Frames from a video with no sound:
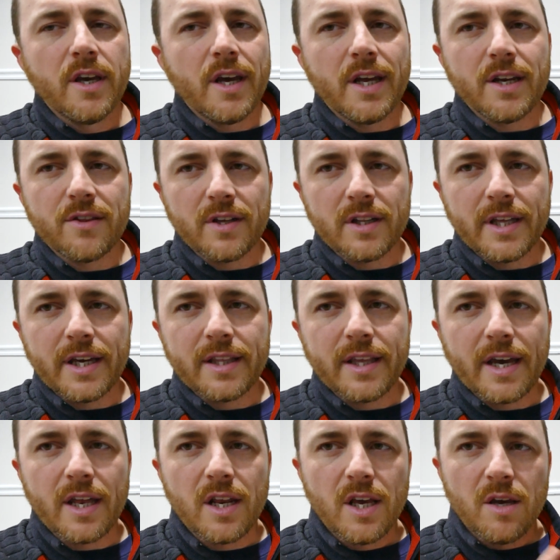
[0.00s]
anything like
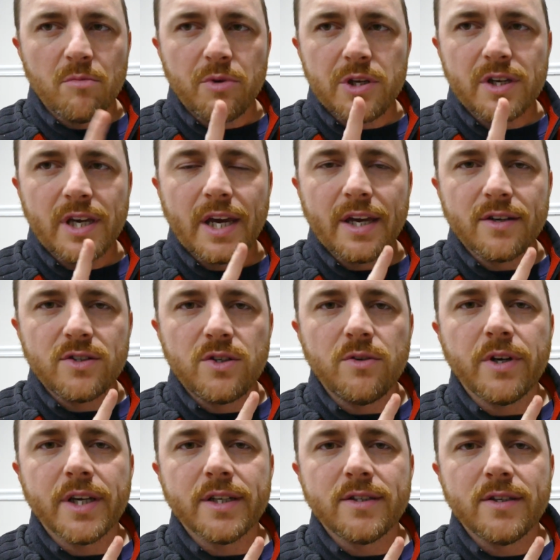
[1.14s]
that. But you can tune
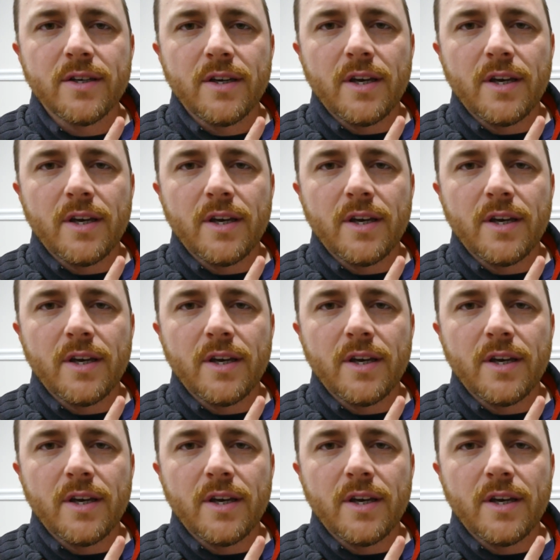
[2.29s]
it.